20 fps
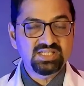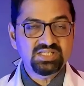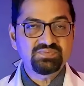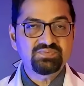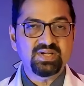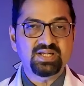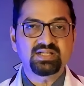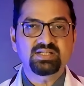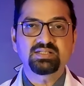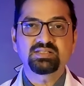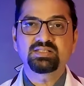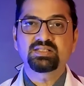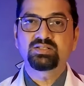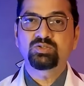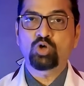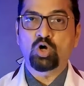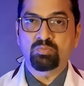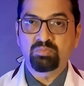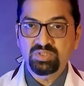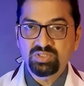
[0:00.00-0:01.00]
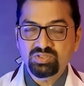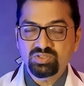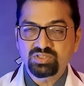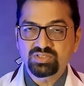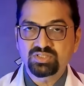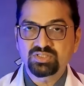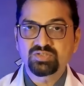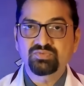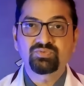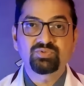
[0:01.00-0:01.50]
risk factors and common
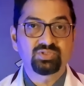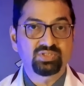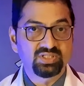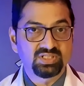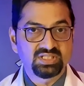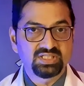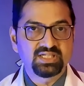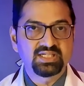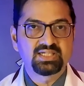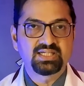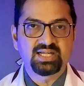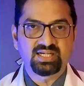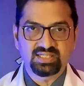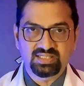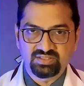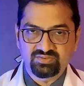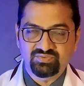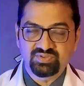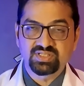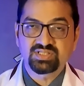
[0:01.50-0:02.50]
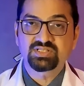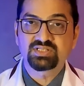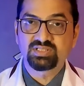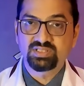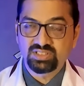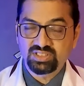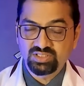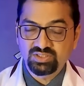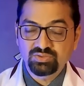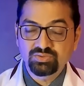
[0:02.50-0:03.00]
causes of urinary tract
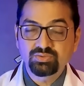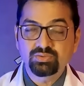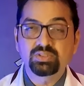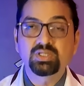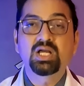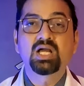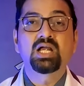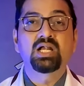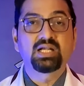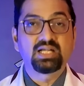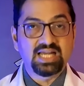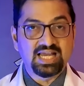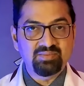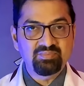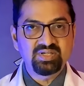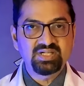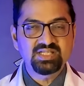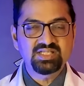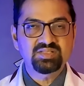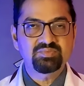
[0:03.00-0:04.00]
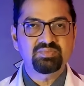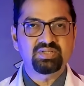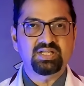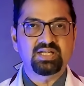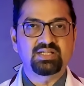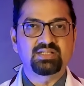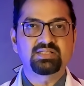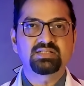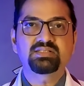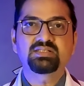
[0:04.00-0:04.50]
infection include diabetes
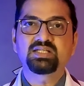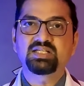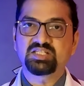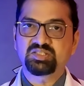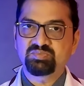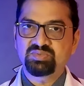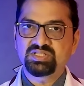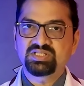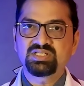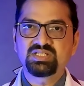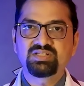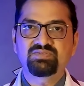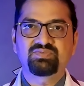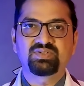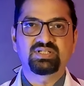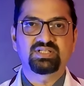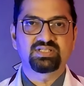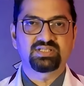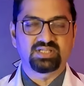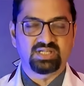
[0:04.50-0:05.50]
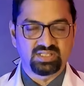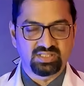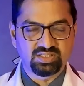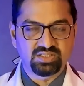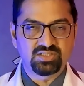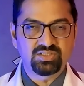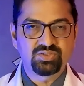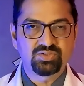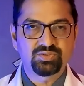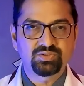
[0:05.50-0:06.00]
mellitus, especially if it is
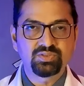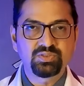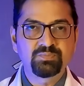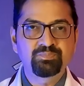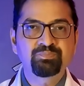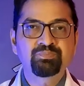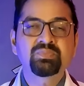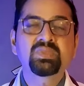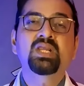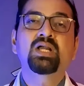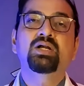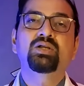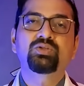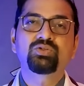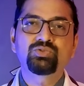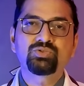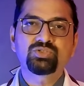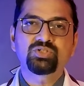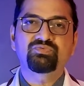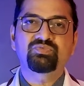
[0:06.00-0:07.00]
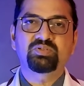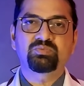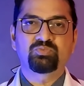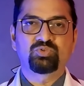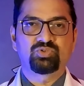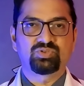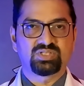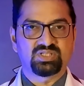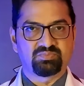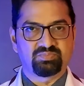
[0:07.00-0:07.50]
uncontrolled, use of
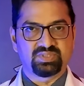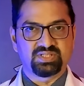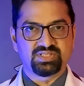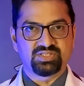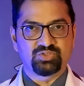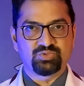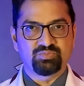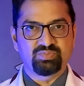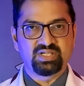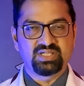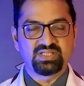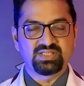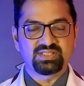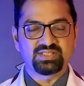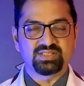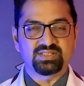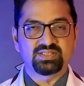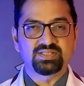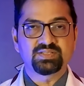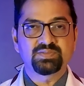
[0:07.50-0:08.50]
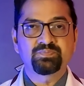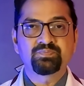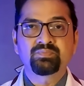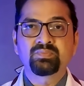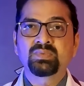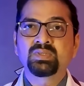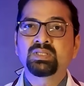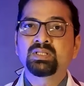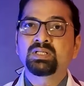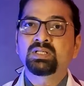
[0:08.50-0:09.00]
immunosuppressive medicines.
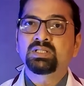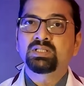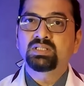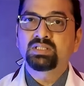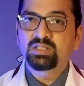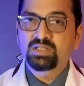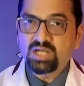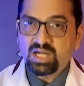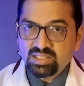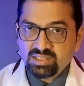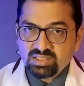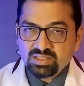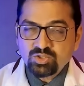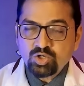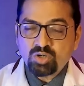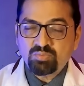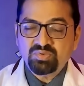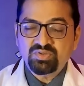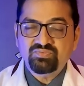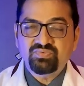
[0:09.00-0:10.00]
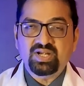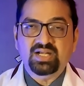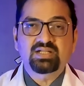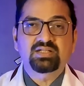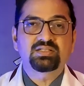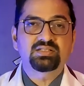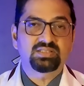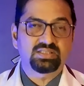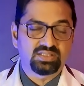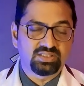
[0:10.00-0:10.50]
The other common
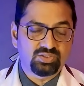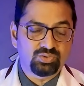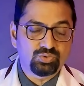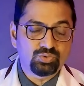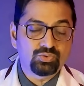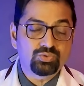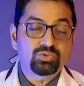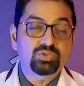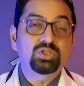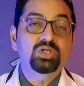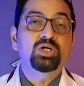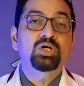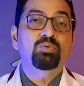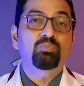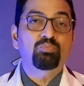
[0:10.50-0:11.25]
factors include